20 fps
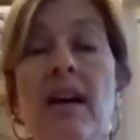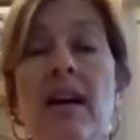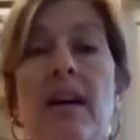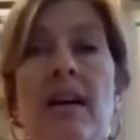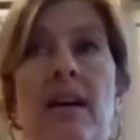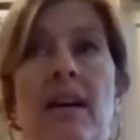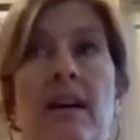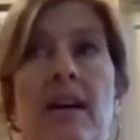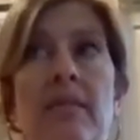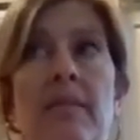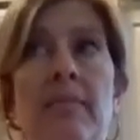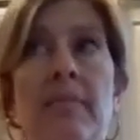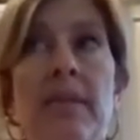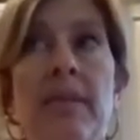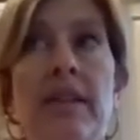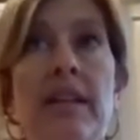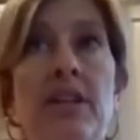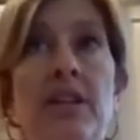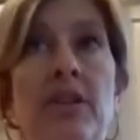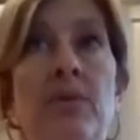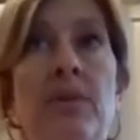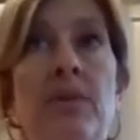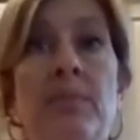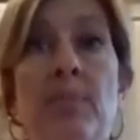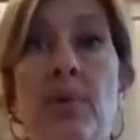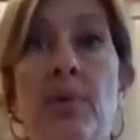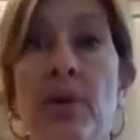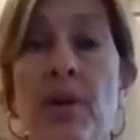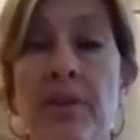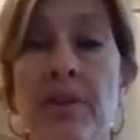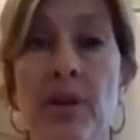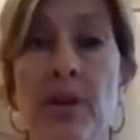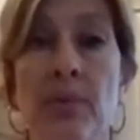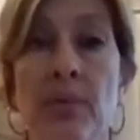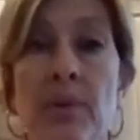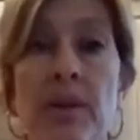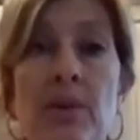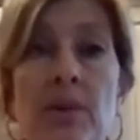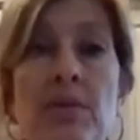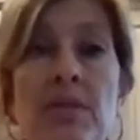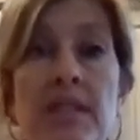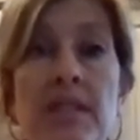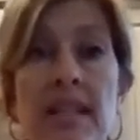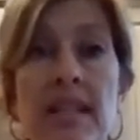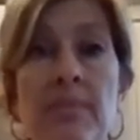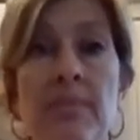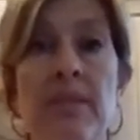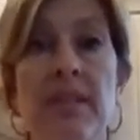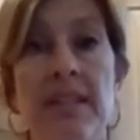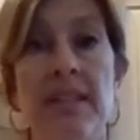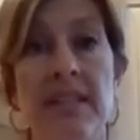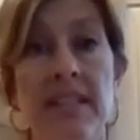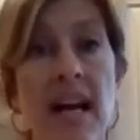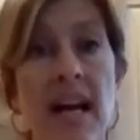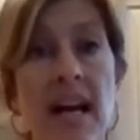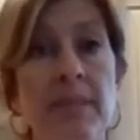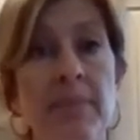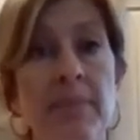um, that you could put on the grill to keep it intact